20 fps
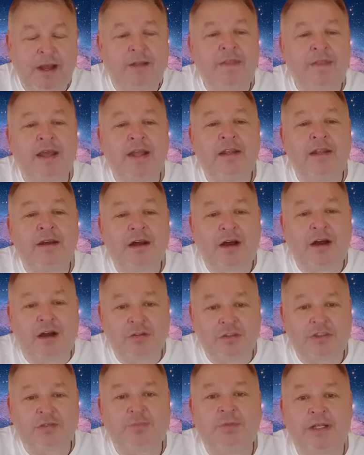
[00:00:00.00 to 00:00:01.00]
And then
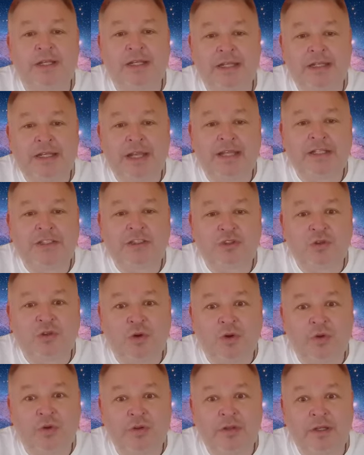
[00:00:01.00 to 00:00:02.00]
ultimately later
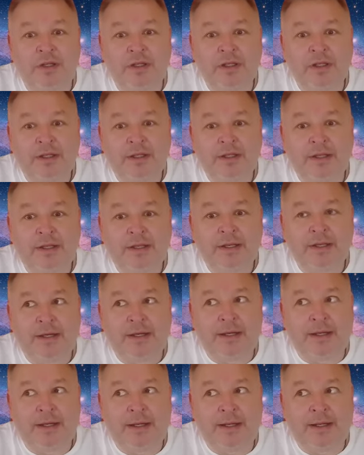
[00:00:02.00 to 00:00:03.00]
on,
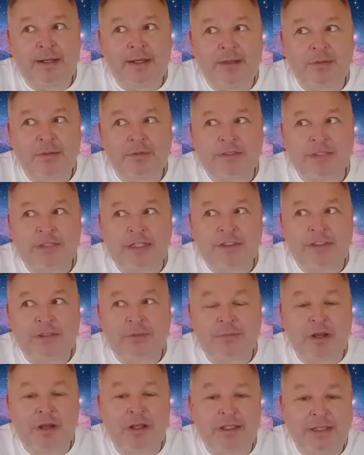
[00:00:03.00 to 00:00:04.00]
it was
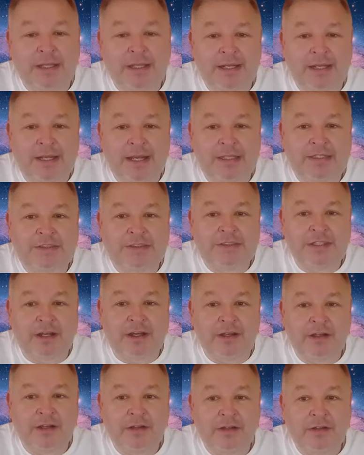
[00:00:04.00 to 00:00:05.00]
actually a year
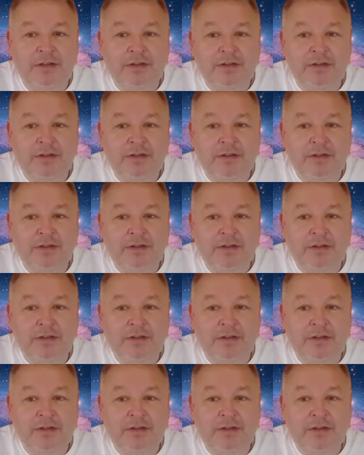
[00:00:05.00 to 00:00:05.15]
later,